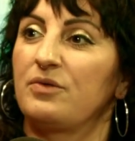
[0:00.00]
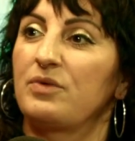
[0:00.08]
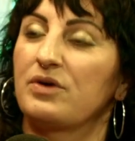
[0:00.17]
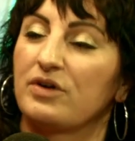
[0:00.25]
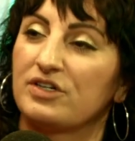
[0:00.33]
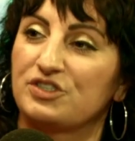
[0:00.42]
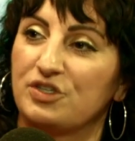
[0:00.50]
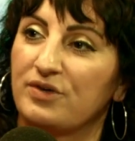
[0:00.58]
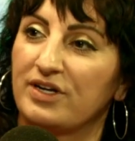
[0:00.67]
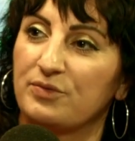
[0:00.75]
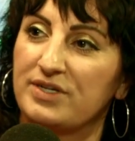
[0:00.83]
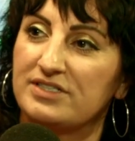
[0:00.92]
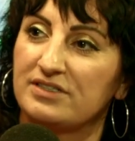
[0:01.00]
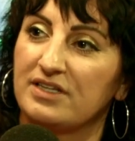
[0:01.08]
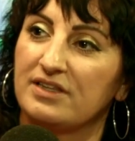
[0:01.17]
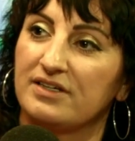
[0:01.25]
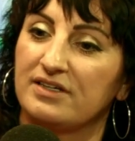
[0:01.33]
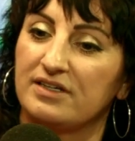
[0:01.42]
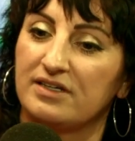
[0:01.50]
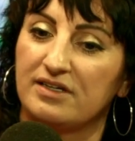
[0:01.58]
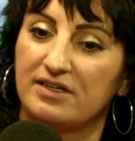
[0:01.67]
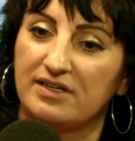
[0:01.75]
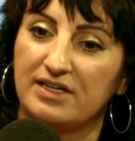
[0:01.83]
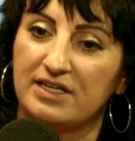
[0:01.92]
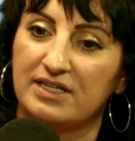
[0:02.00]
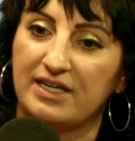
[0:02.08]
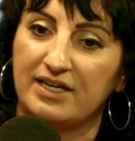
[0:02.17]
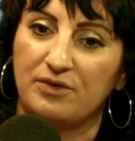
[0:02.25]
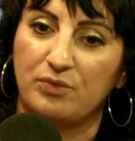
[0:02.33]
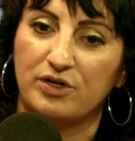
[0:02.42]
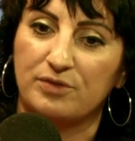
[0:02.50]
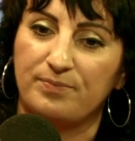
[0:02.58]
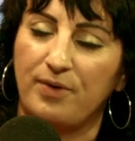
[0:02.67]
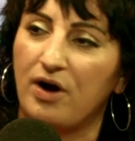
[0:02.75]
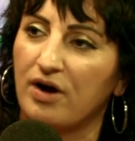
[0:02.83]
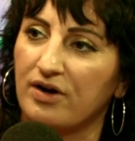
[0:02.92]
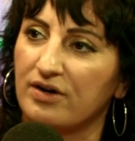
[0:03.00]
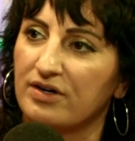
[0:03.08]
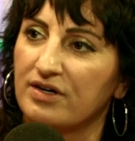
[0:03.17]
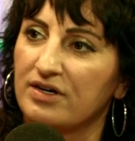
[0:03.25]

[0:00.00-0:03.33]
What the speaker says: We were on a show kind of recently in like a weird bar.